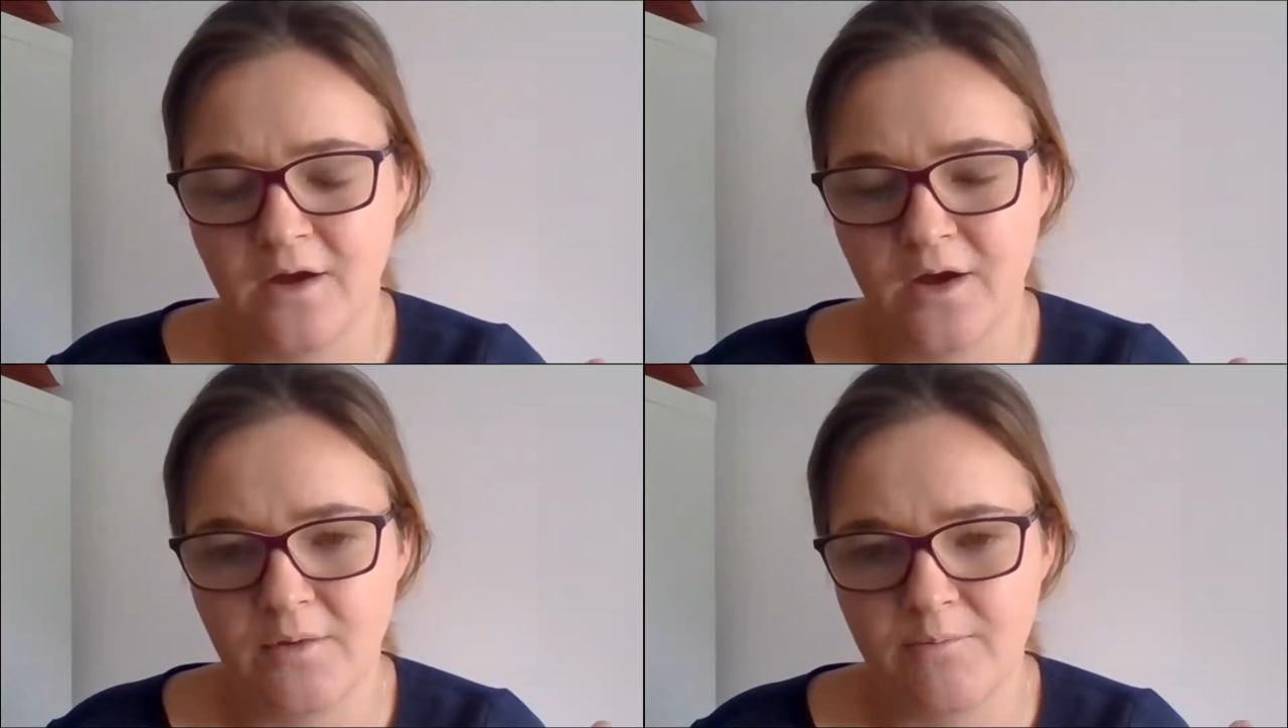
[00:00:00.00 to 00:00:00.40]

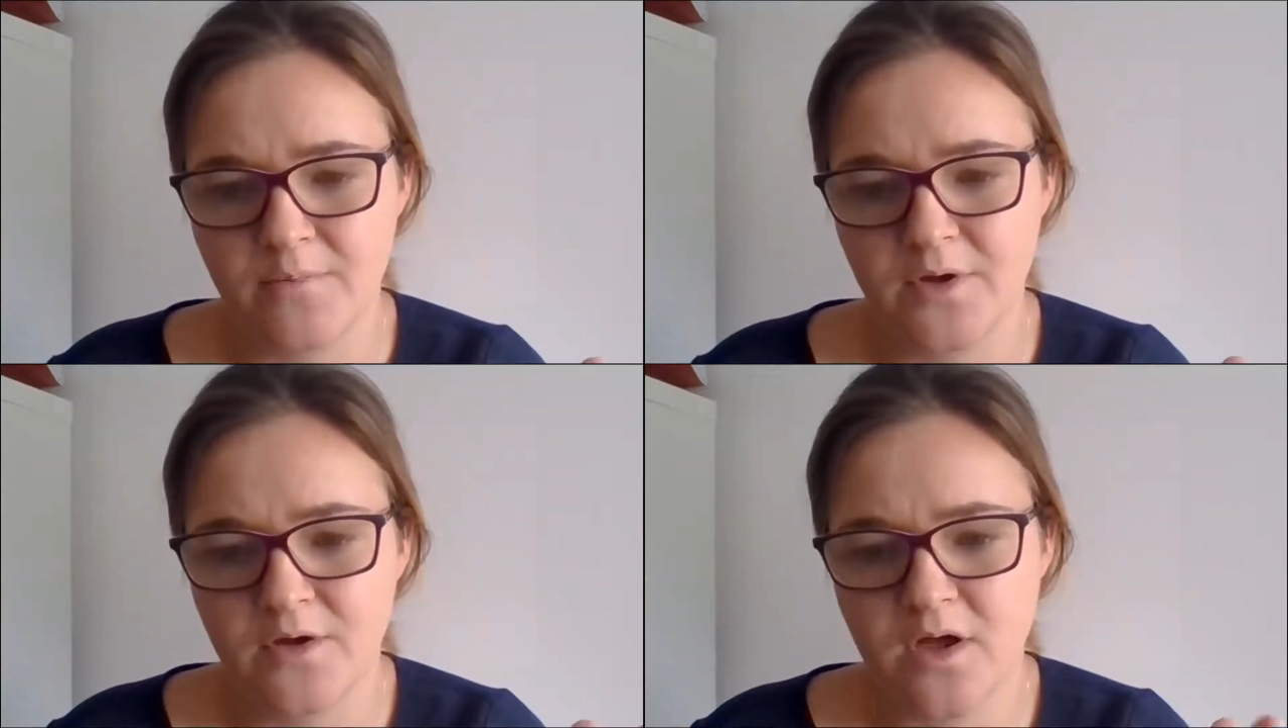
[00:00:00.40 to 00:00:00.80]

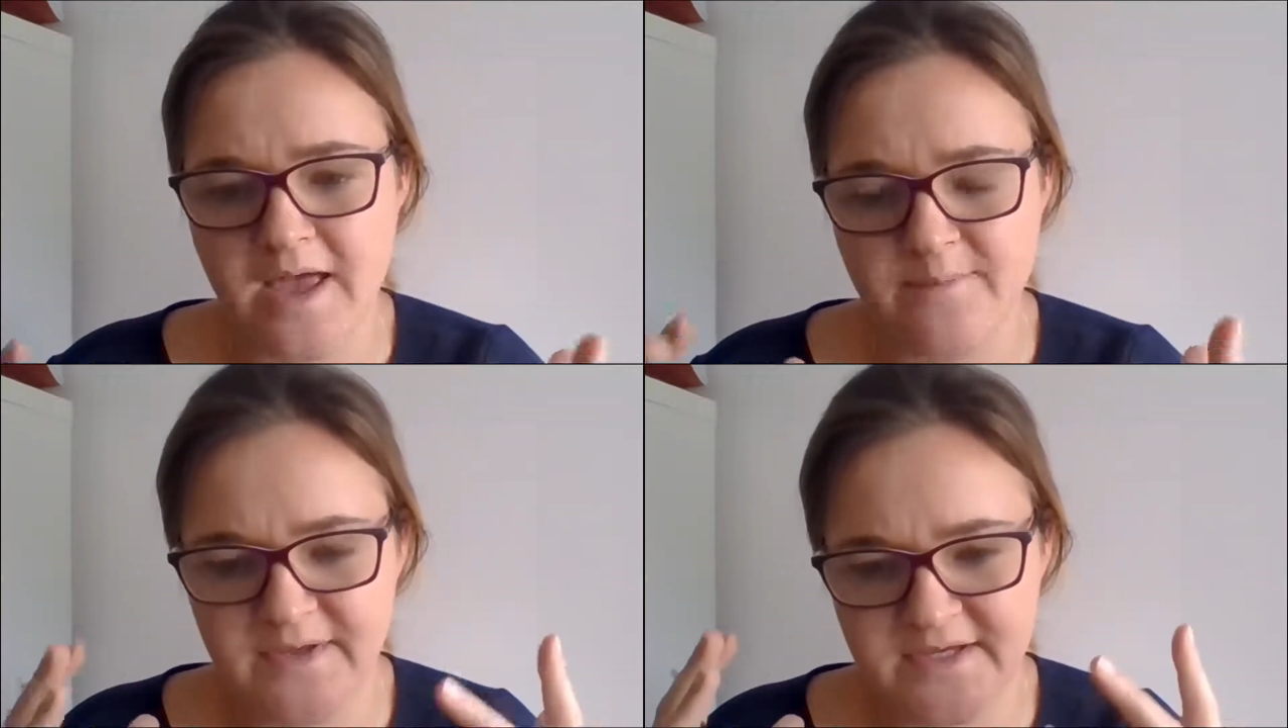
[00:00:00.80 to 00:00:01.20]

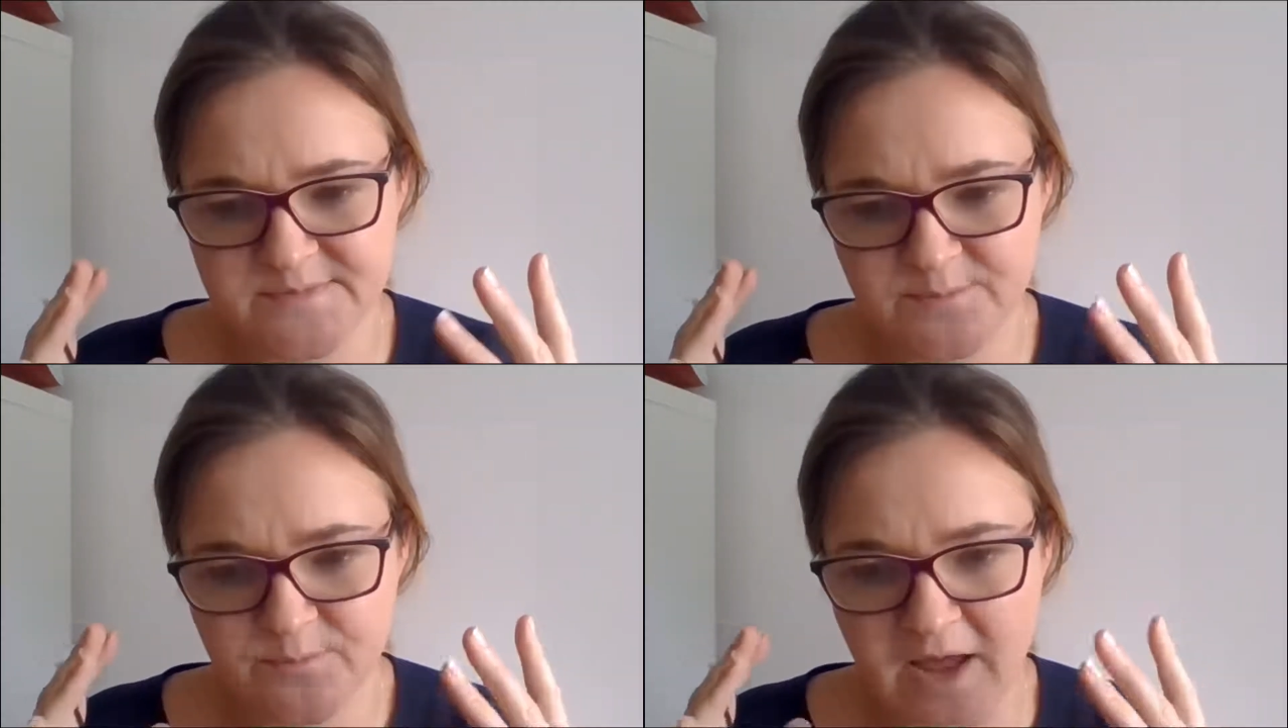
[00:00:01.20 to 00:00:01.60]
MPs
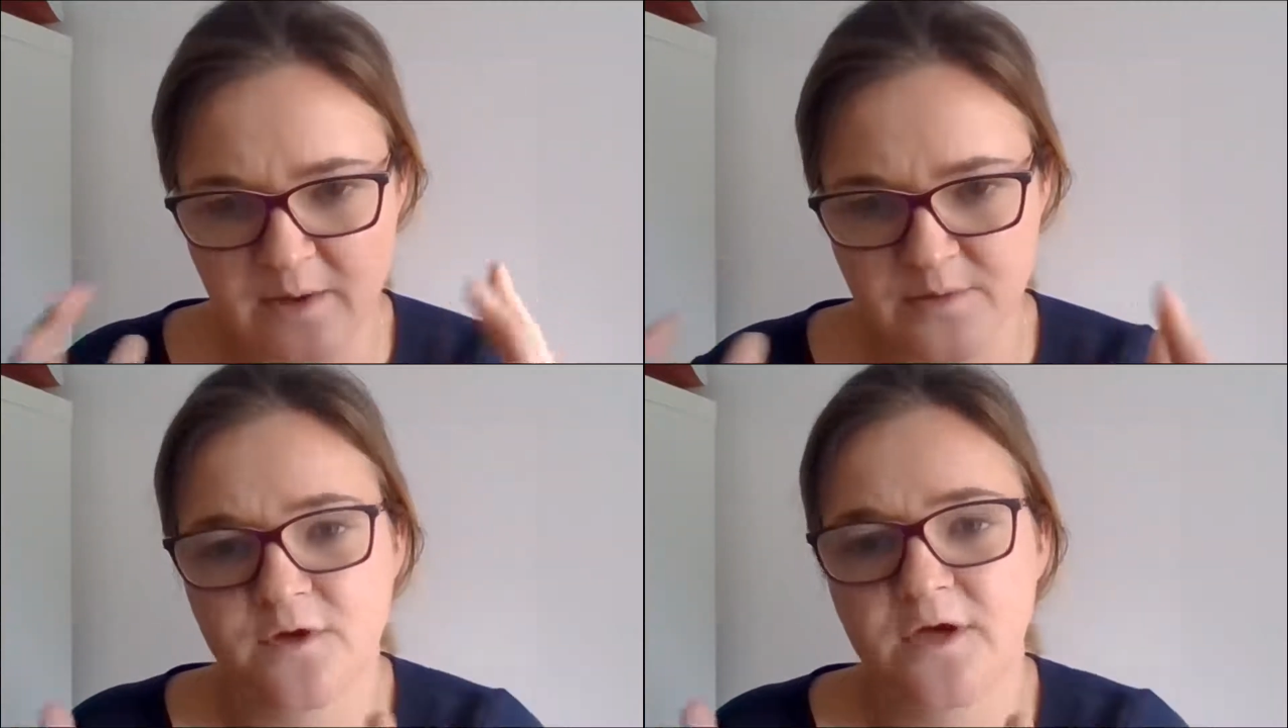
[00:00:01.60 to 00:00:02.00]

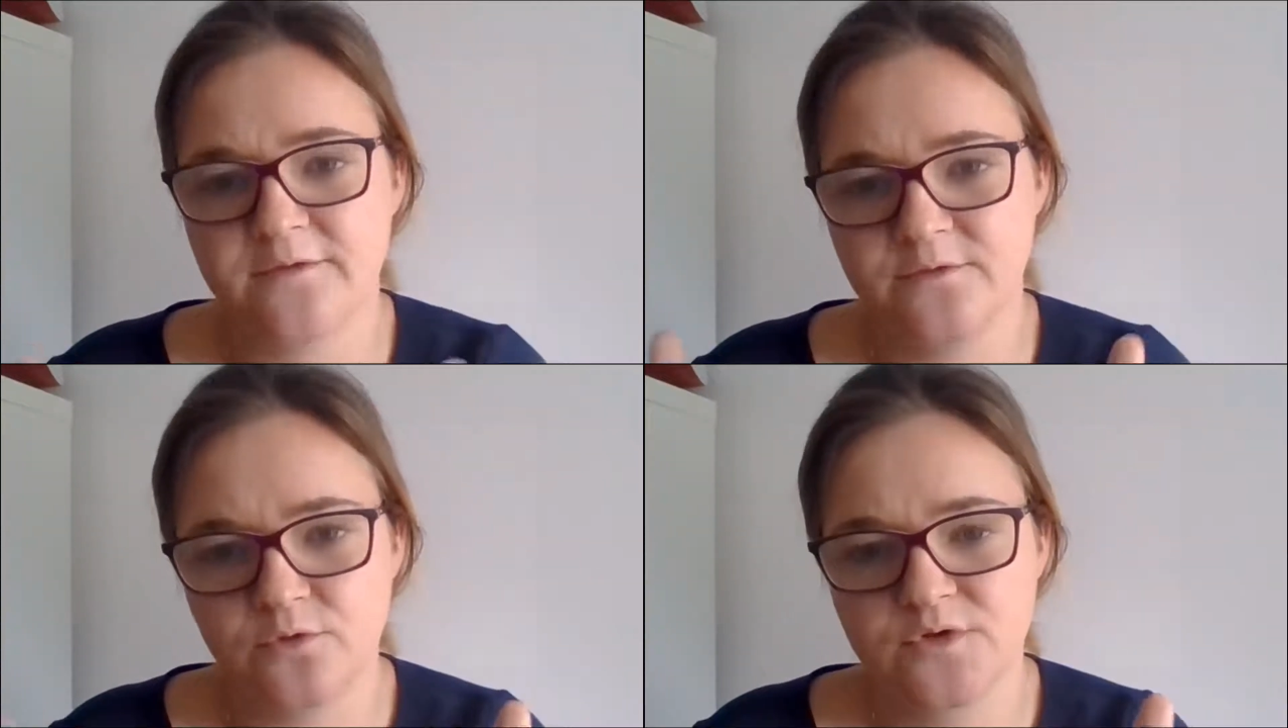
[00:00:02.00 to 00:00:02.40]
outside
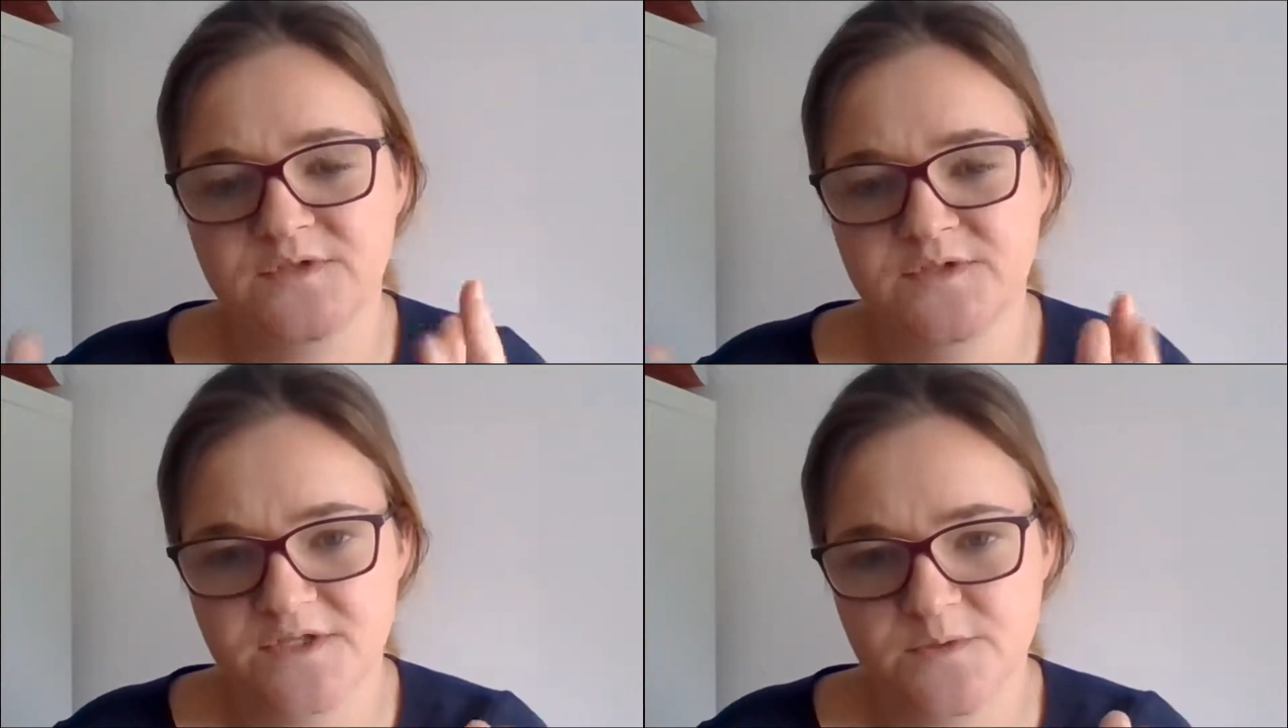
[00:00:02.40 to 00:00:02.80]
of your
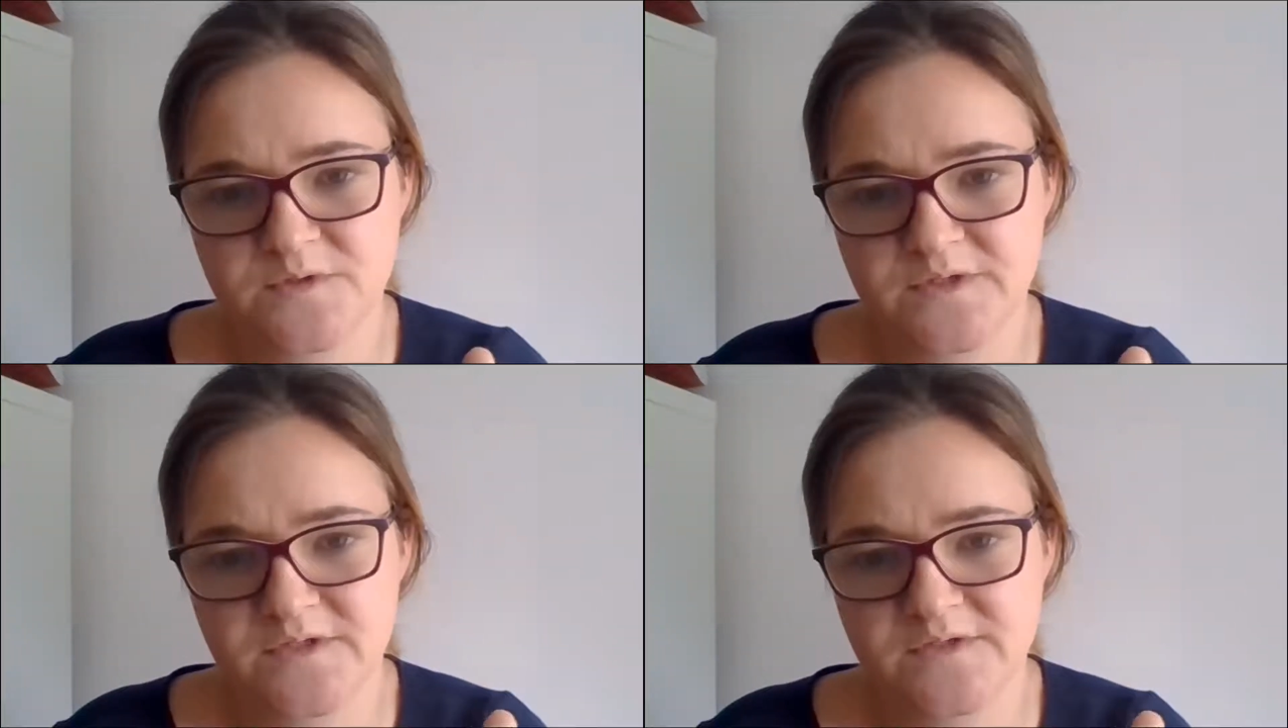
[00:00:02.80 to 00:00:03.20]

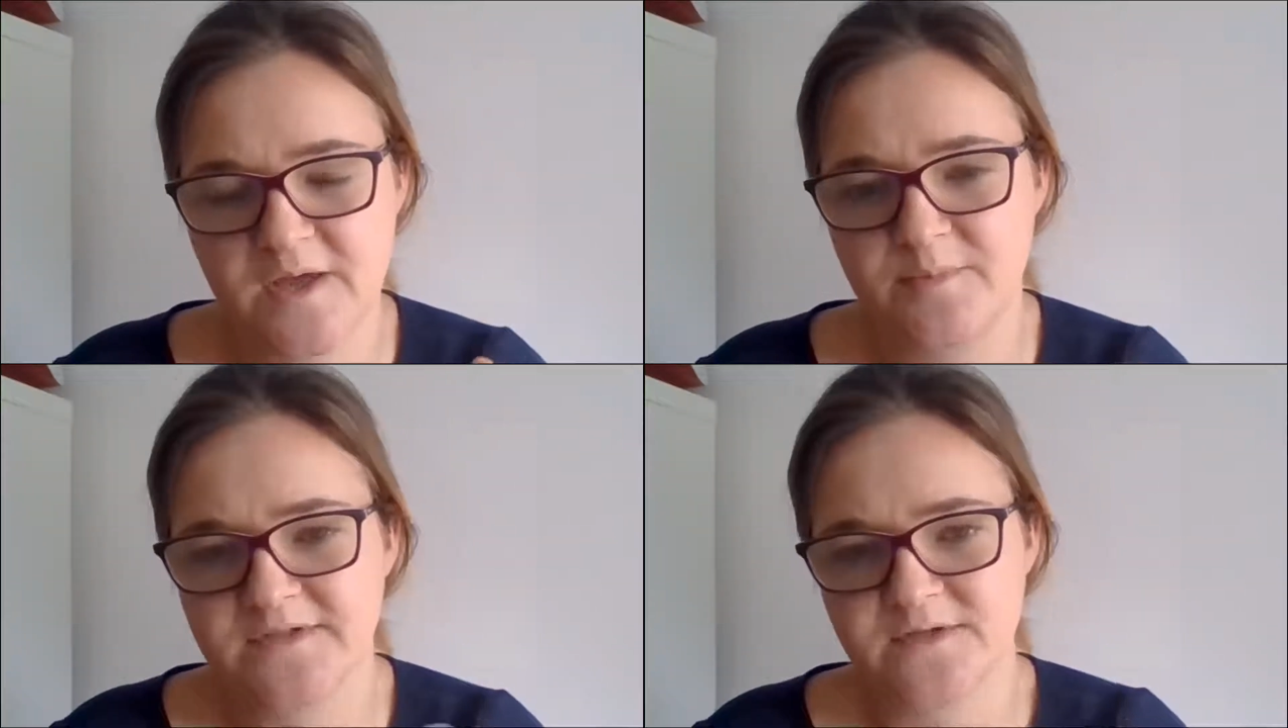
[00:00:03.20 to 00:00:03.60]
constituency, so
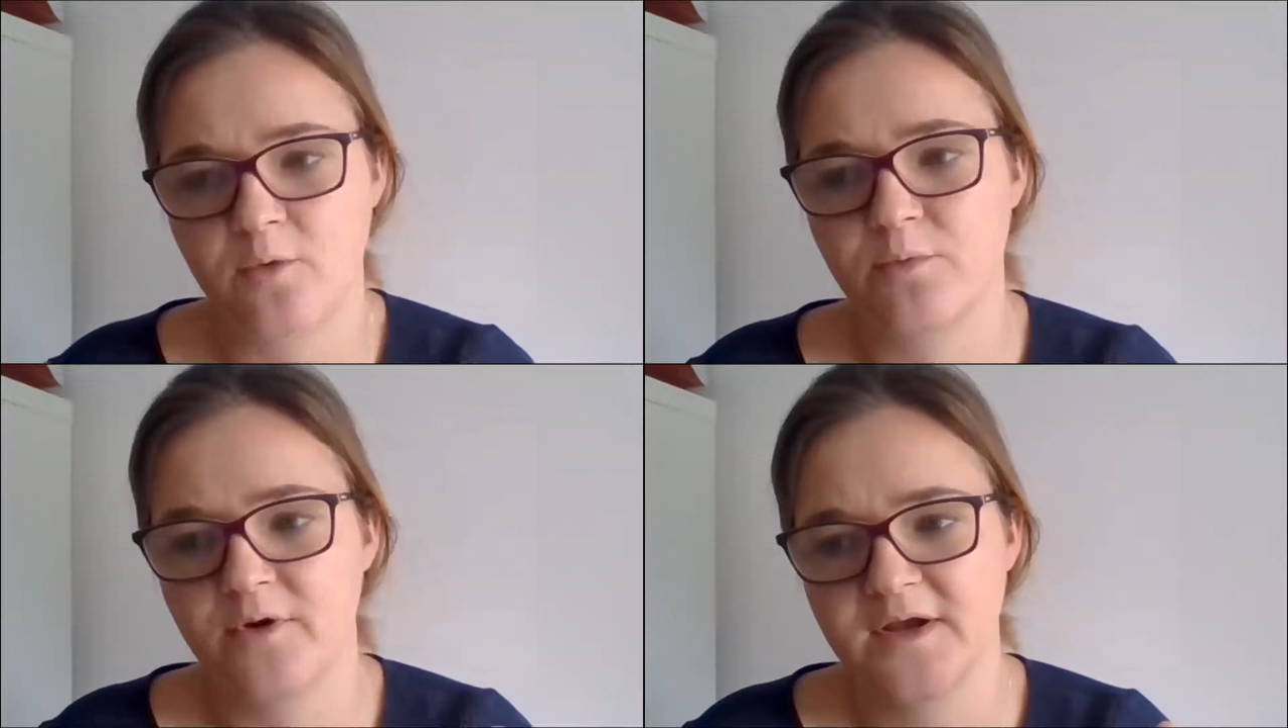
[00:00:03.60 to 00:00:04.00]
MPs that
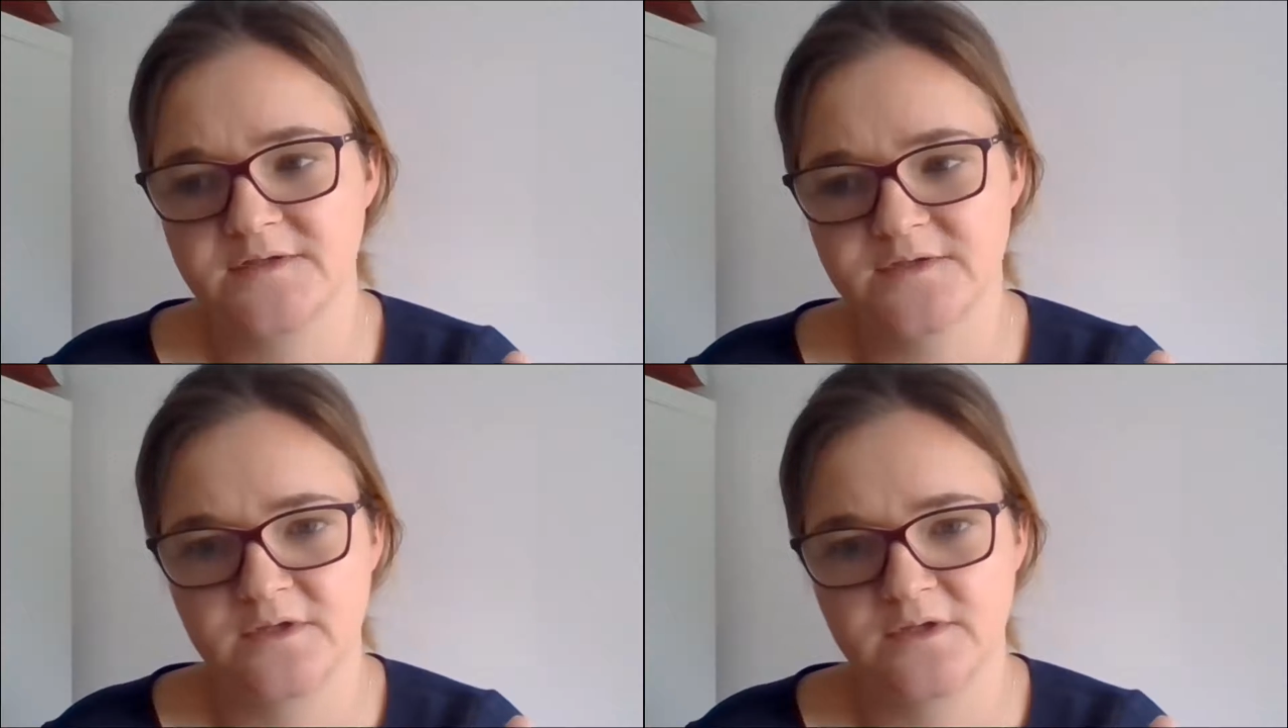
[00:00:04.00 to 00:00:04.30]
operate